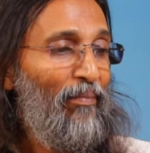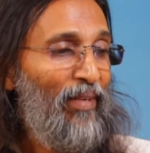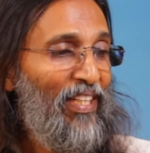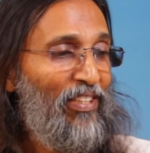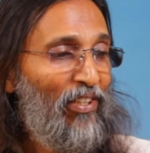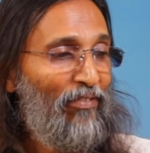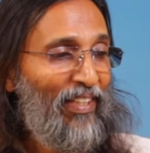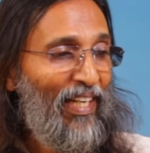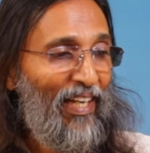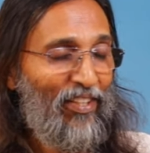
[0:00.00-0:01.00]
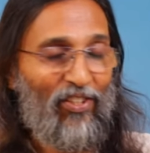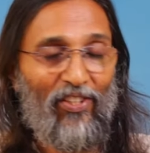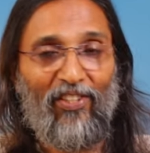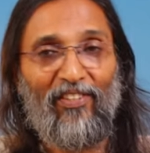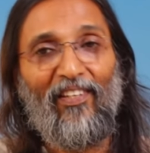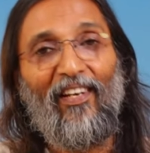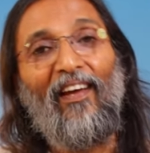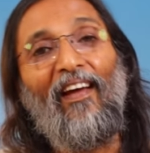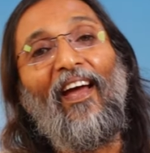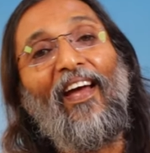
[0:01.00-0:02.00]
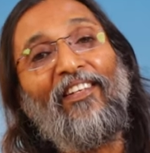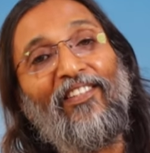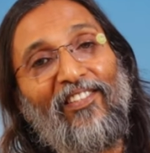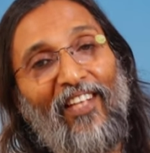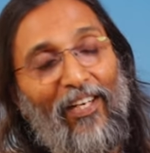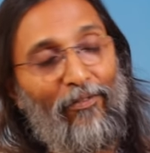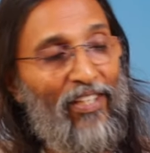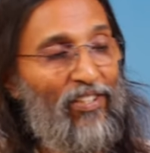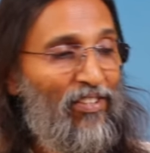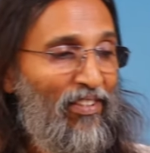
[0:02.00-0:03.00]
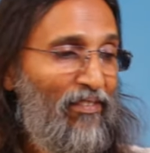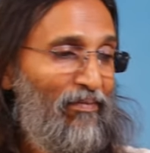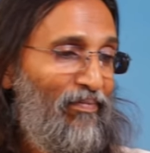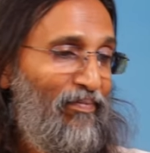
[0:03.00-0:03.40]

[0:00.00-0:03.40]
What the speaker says: means of realization and salvation.